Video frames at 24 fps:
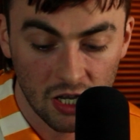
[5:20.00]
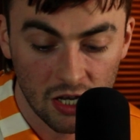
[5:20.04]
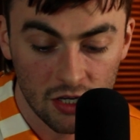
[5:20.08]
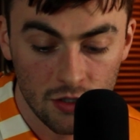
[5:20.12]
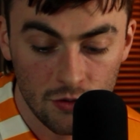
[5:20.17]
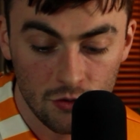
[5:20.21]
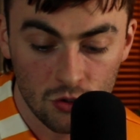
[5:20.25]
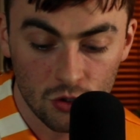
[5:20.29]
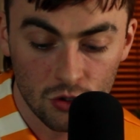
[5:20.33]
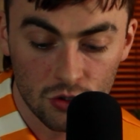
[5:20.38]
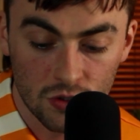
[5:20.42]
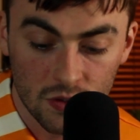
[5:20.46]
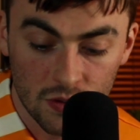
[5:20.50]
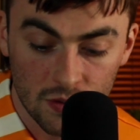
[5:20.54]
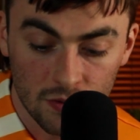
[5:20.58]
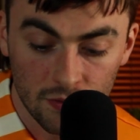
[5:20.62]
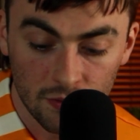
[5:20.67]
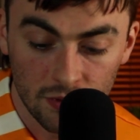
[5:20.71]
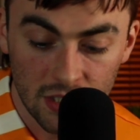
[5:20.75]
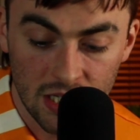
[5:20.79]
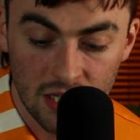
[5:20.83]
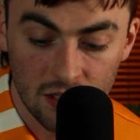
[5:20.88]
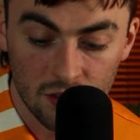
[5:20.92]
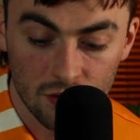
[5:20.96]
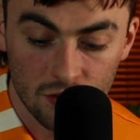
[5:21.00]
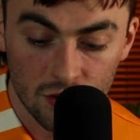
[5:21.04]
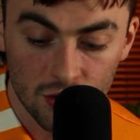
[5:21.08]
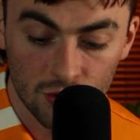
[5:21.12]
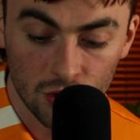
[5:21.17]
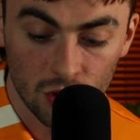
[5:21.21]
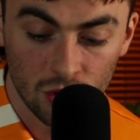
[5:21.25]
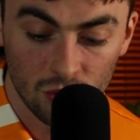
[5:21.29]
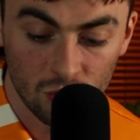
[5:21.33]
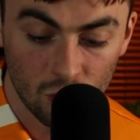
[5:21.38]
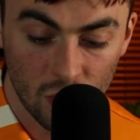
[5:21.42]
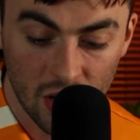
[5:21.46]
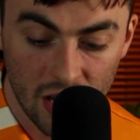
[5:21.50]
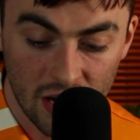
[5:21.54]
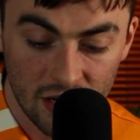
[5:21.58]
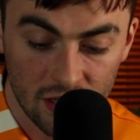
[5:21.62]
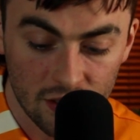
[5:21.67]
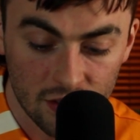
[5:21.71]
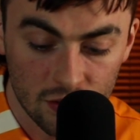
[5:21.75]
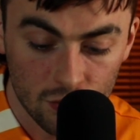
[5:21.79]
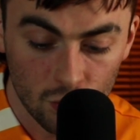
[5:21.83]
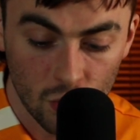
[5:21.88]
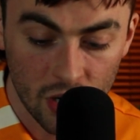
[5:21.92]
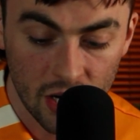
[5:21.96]
you just lead us through where
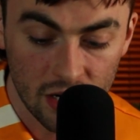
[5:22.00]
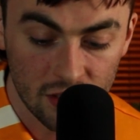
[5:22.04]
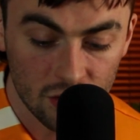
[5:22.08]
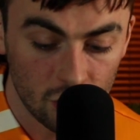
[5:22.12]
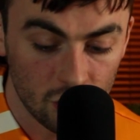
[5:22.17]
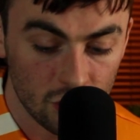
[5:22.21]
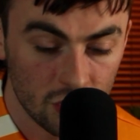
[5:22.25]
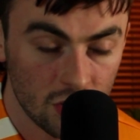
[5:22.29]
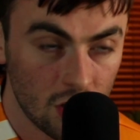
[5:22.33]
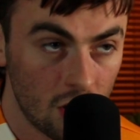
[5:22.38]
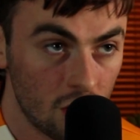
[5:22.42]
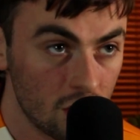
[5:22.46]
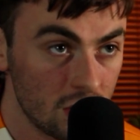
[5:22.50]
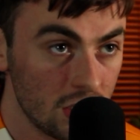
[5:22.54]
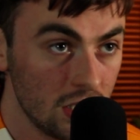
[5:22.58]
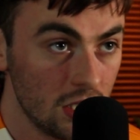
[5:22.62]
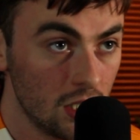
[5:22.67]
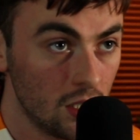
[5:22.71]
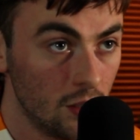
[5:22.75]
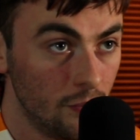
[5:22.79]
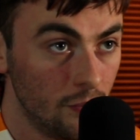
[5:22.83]
it all started?